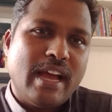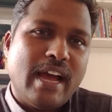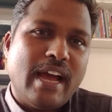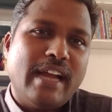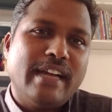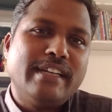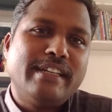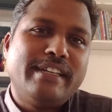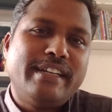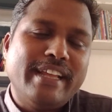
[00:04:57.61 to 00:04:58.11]

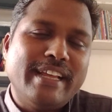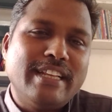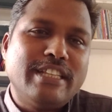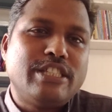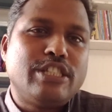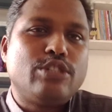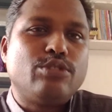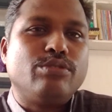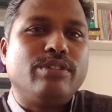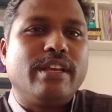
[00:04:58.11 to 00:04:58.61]
and
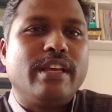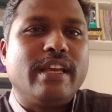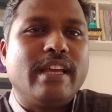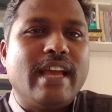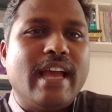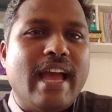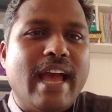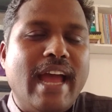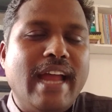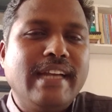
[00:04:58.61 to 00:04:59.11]
tells to the
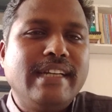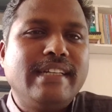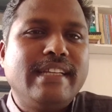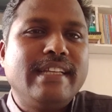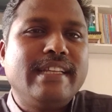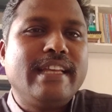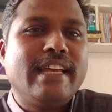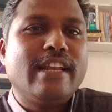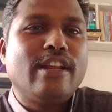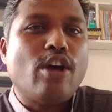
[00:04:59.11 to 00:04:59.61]

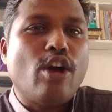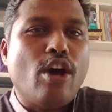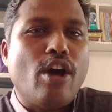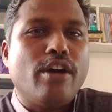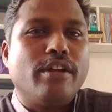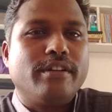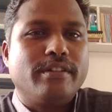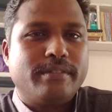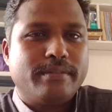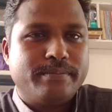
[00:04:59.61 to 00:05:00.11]
anterior
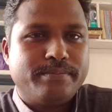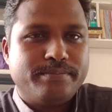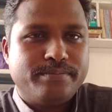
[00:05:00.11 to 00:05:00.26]
horn.